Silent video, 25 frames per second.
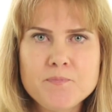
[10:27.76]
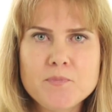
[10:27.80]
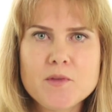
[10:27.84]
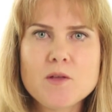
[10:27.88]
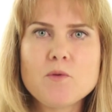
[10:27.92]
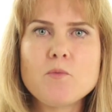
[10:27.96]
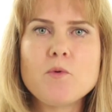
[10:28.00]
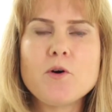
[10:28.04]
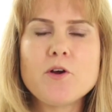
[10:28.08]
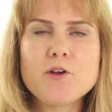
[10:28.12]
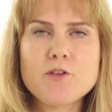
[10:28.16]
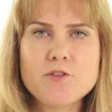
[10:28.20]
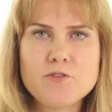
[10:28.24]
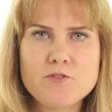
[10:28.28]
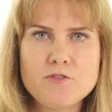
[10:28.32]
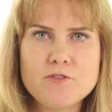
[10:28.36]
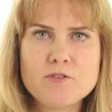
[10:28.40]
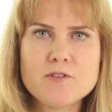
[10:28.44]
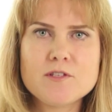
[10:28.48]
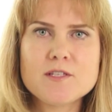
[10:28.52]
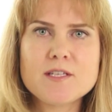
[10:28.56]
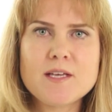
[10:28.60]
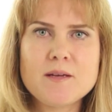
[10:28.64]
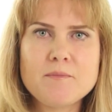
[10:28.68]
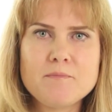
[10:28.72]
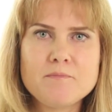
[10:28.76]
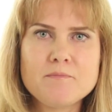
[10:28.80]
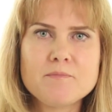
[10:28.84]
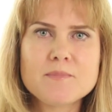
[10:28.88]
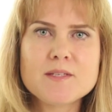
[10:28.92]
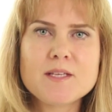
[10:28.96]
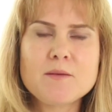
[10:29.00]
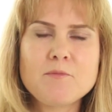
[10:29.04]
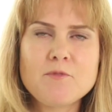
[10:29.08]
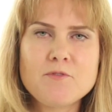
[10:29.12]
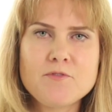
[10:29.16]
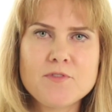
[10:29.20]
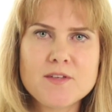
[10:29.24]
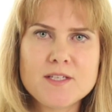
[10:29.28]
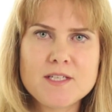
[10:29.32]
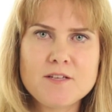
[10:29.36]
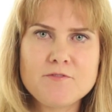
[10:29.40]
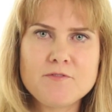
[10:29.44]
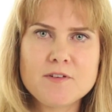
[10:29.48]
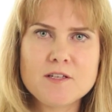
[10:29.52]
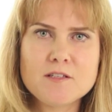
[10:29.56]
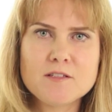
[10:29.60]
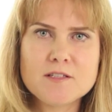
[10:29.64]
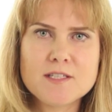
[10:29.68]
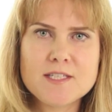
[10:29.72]
work through some of the
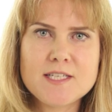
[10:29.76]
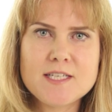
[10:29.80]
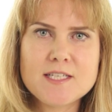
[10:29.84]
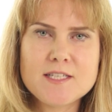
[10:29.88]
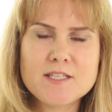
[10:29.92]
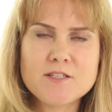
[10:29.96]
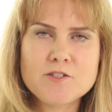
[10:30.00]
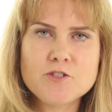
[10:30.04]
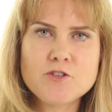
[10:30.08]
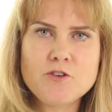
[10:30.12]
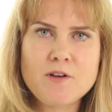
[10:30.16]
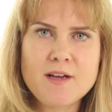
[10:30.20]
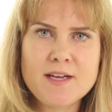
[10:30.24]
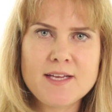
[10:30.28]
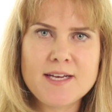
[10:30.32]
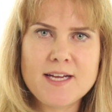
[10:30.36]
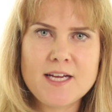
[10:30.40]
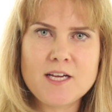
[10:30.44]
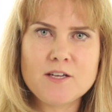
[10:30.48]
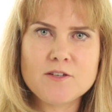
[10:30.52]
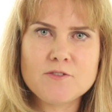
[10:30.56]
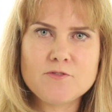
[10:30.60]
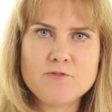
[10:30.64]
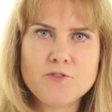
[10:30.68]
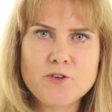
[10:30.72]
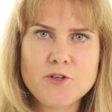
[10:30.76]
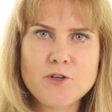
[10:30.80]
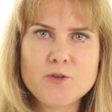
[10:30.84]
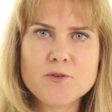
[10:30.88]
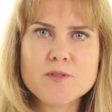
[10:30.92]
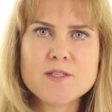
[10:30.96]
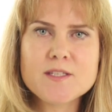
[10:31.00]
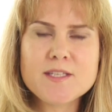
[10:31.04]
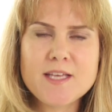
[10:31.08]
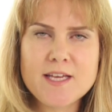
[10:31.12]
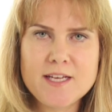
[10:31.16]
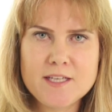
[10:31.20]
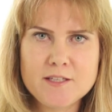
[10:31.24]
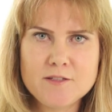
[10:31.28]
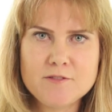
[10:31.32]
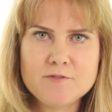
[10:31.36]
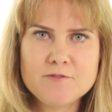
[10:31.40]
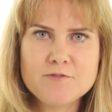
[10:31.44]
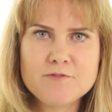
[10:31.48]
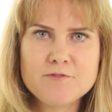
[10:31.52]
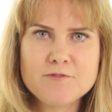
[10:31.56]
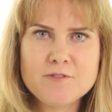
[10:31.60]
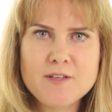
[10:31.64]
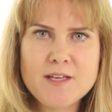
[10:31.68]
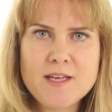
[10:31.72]
difficulties and try it out for
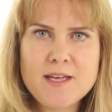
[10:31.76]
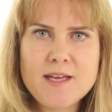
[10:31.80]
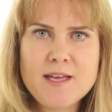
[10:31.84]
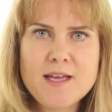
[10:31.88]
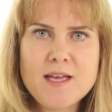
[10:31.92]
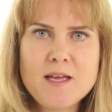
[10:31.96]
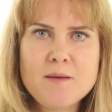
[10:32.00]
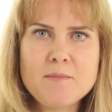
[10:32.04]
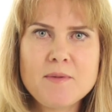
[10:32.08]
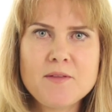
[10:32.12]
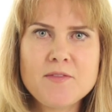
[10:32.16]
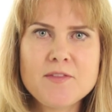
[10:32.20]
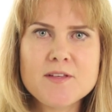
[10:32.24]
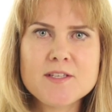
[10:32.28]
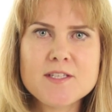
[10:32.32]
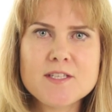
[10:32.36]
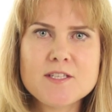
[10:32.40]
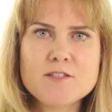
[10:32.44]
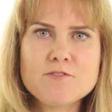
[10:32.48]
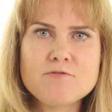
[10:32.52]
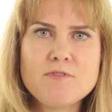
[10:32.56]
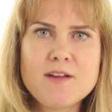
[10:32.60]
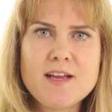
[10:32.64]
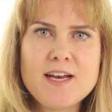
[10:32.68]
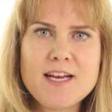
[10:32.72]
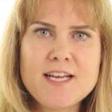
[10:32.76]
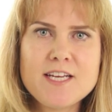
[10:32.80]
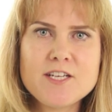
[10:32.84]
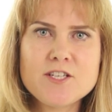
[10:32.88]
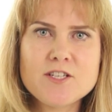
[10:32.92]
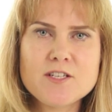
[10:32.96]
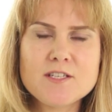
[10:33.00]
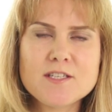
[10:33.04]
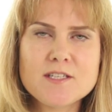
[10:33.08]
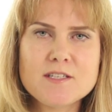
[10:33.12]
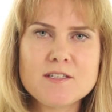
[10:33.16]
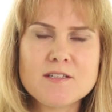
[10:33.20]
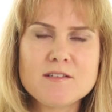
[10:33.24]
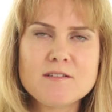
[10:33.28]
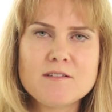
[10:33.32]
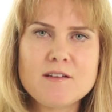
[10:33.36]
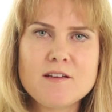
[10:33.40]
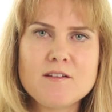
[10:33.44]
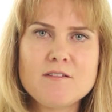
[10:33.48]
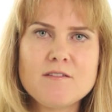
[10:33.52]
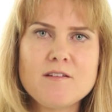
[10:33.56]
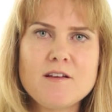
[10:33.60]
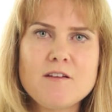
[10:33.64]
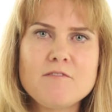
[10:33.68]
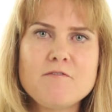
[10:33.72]
yourself. But this is really just
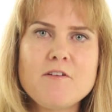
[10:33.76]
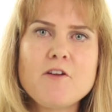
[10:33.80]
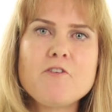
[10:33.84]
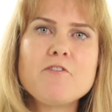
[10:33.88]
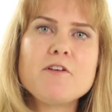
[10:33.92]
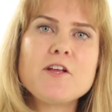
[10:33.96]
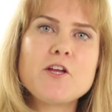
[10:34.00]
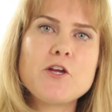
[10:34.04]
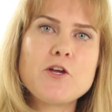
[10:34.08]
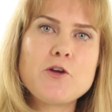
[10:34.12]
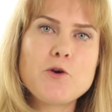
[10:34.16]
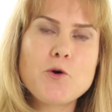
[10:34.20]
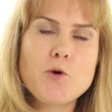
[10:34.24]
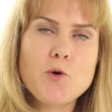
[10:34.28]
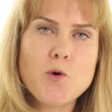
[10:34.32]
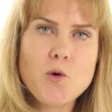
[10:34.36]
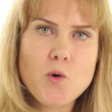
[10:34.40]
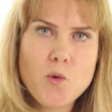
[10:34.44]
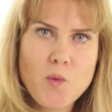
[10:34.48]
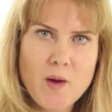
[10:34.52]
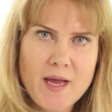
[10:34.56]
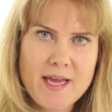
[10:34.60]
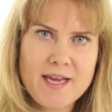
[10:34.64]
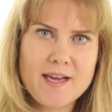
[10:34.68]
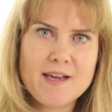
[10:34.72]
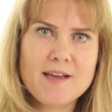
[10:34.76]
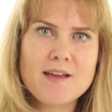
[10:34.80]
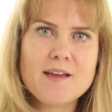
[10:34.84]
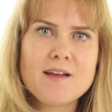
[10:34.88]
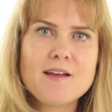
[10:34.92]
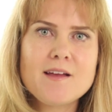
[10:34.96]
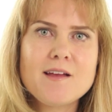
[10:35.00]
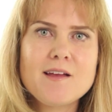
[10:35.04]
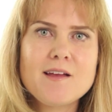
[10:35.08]
a very quick